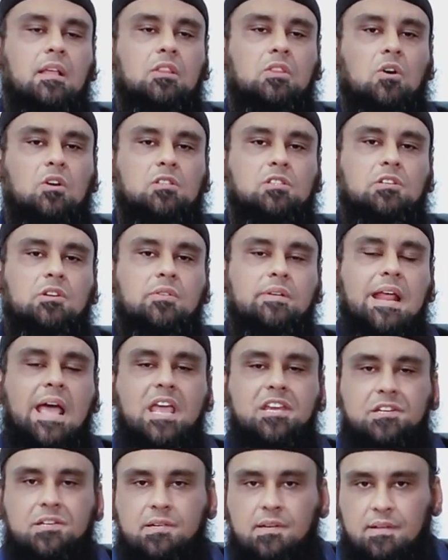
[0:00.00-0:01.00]
Those
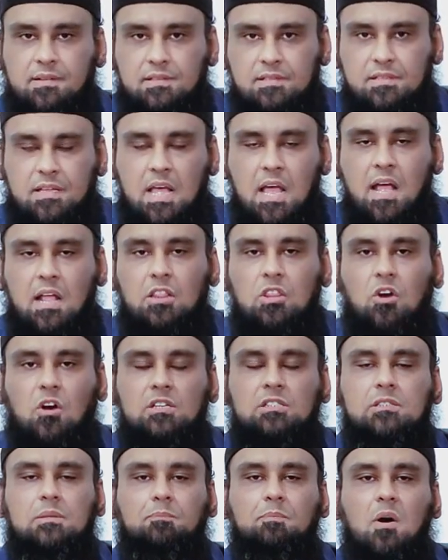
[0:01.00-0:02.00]
donations,
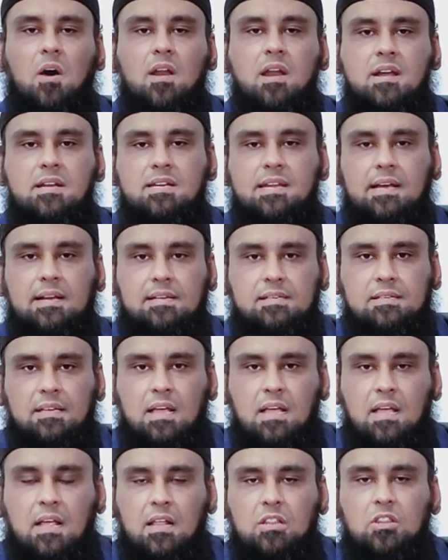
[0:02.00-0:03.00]
those
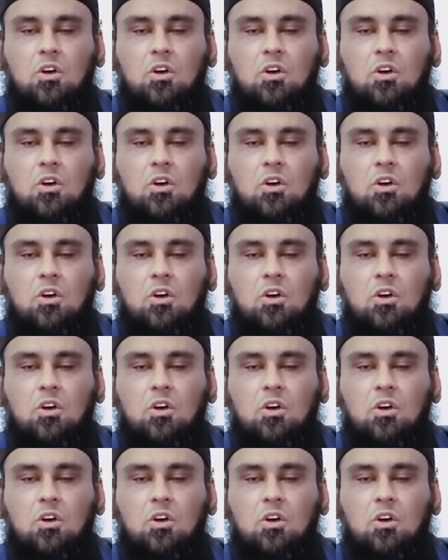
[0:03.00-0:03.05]
politics,